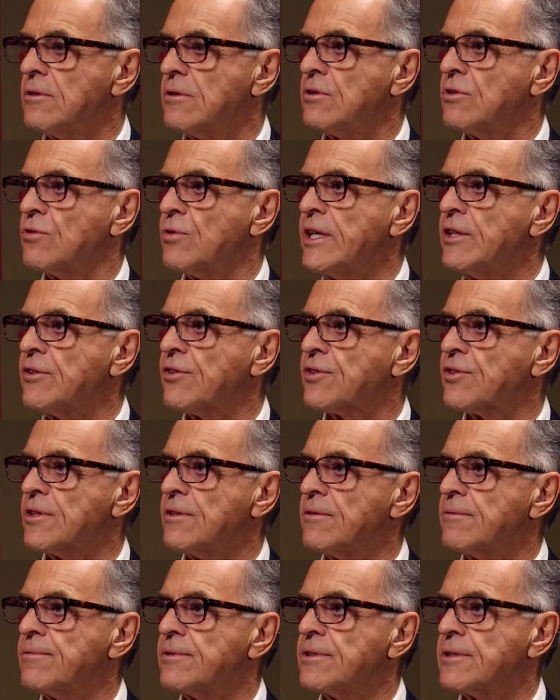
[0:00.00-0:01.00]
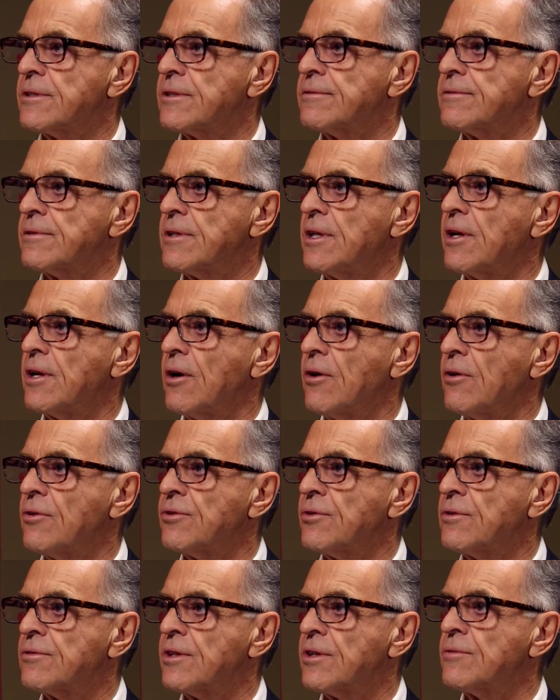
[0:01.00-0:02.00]
grease
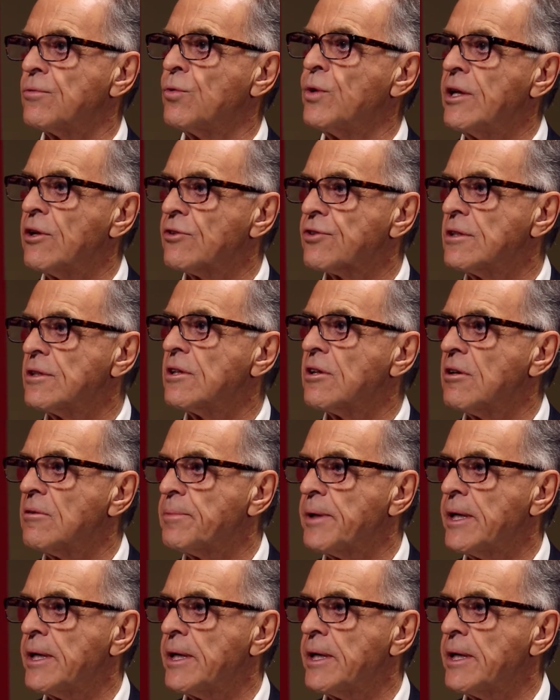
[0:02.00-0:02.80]
the wheels a little bit?